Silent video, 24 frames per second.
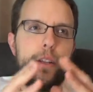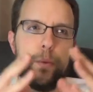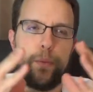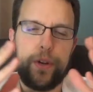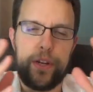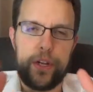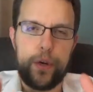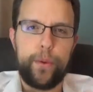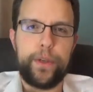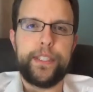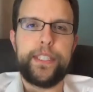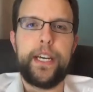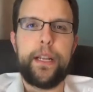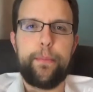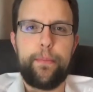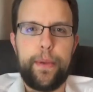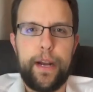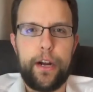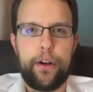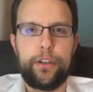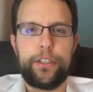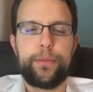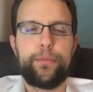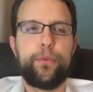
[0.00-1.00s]
we know he's had
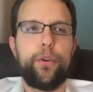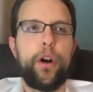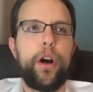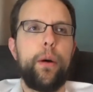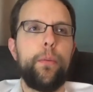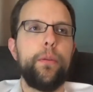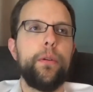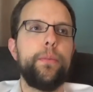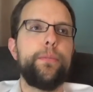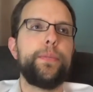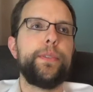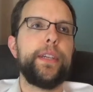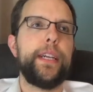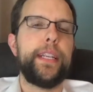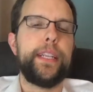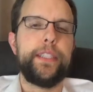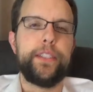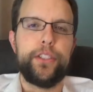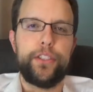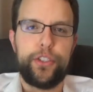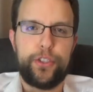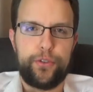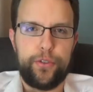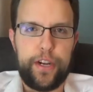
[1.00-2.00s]
marriage problems, and
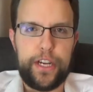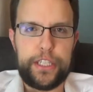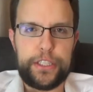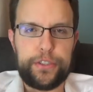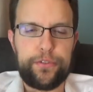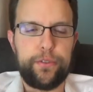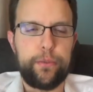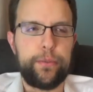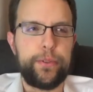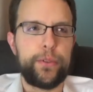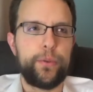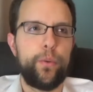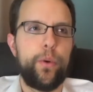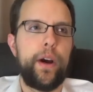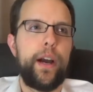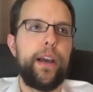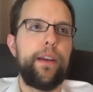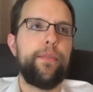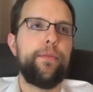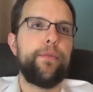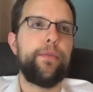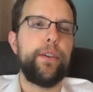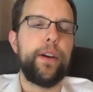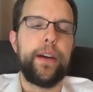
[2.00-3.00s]
he's estranged from his
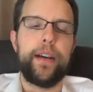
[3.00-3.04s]
wife.